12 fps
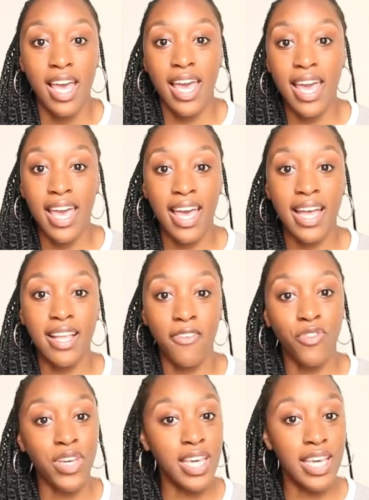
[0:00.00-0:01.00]
And
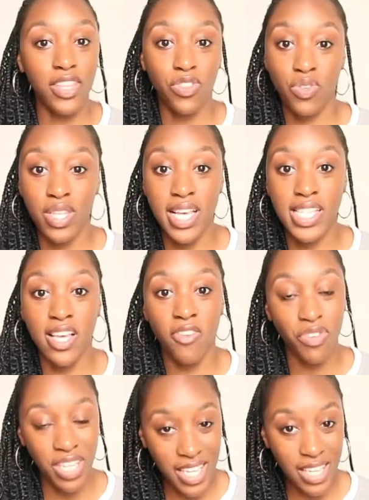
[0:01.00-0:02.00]
if we can get through this,
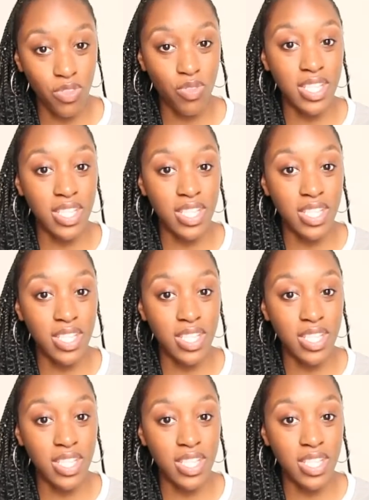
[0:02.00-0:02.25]
if we can get through